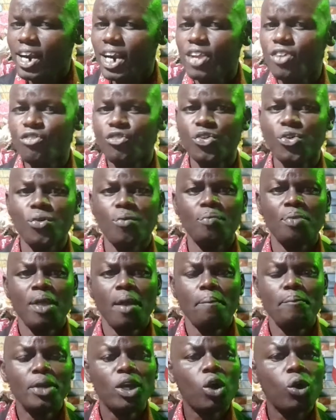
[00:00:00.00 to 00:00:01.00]
leave you
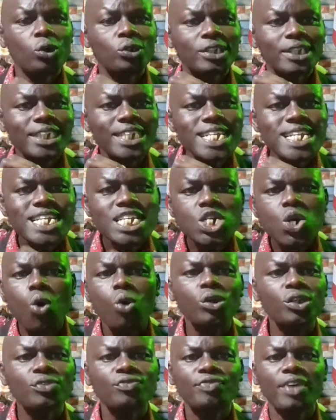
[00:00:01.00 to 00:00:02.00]
because he
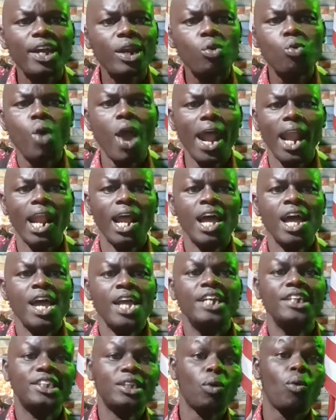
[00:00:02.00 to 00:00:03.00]
knows very well.
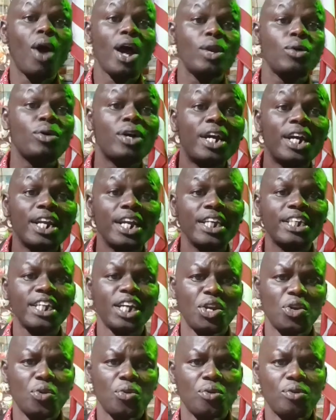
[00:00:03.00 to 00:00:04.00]
He's the one who
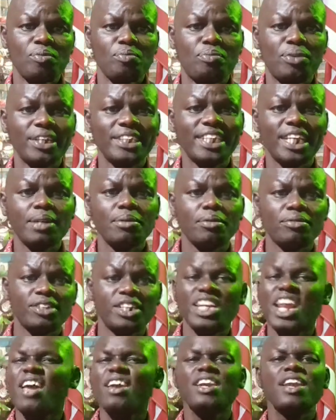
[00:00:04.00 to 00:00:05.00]
created you. Praise the name
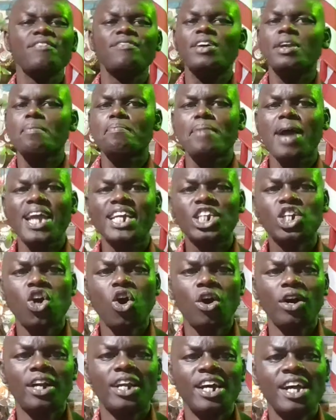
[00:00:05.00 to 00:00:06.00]
of never remind
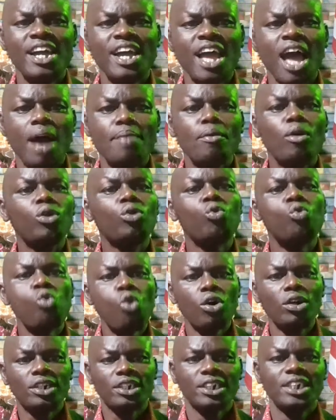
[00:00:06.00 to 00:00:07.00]
God about
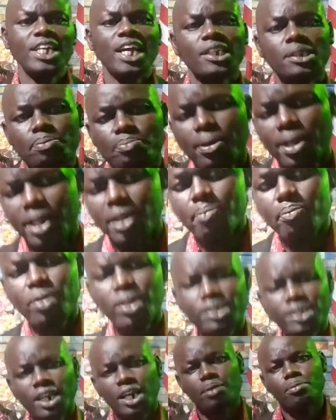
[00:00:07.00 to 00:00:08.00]
what he has made.
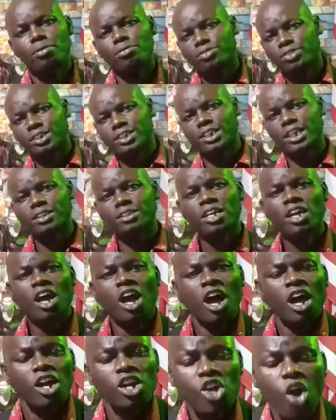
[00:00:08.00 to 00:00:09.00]
Praise the name of Jesus.
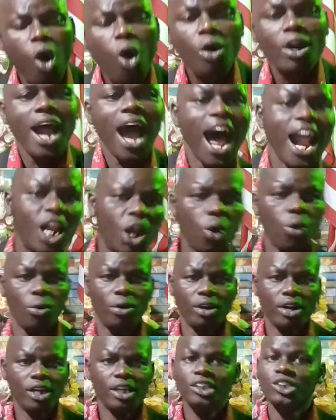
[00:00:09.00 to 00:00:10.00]
God
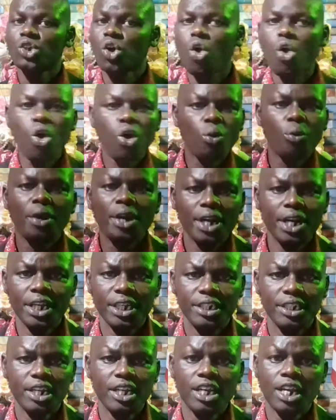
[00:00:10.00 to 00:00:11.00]
alone is all we need
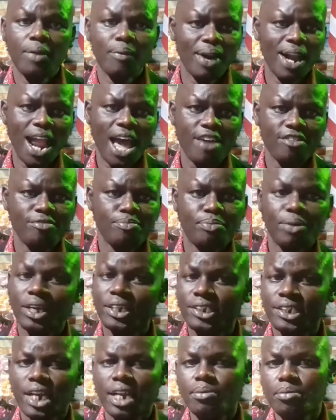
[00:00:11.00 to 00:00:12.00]
in our life.
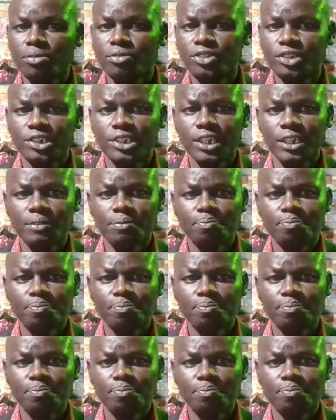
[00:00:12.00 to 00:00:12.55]
Praise the name of Jesus.